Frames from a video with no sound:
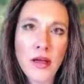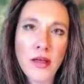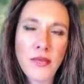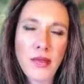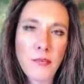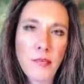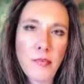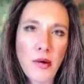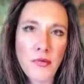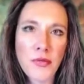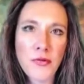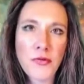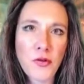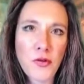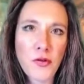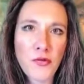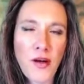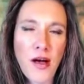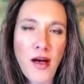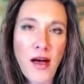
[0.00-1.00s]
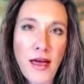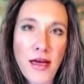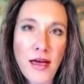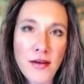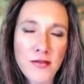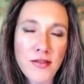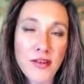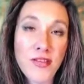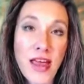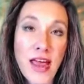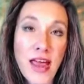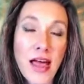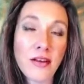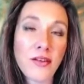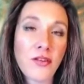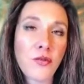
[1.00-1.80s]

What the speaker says: they both survived and they had